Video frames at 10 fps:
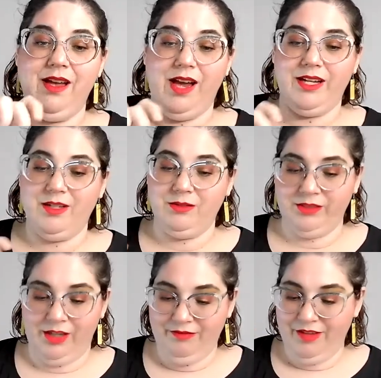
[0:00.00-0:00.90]
I don't
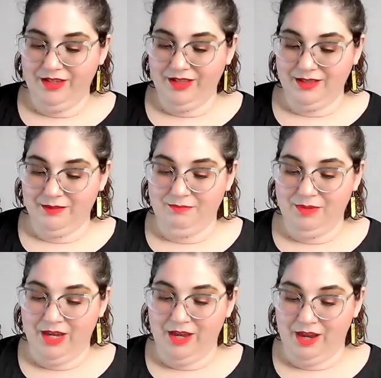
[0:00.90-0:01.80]
love this,
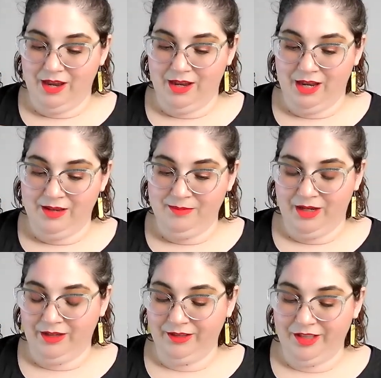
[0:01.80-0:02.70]
but I am
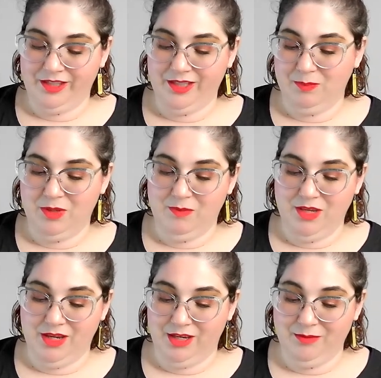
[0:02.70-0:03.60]
not going to let this beat
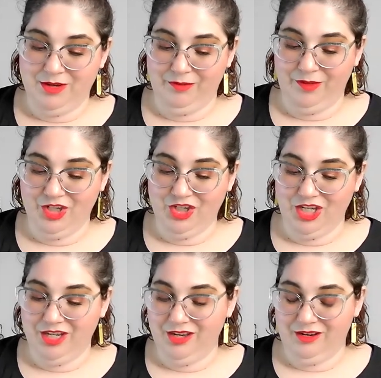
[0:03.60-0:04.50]
me. I'm going to finish
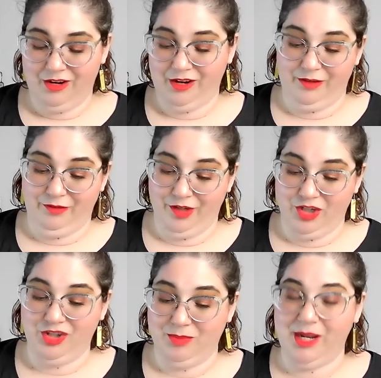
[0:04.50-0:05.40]
it or not
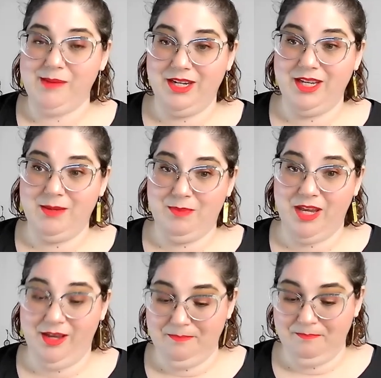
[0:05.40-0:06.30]
finish it, but I'm going to hit
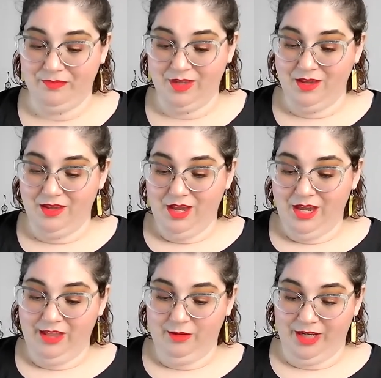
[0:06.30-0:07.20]
pan
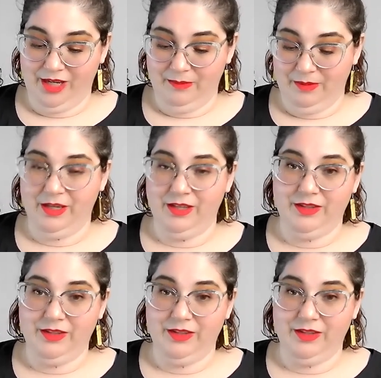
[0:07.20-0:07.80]
and then when I hit pan,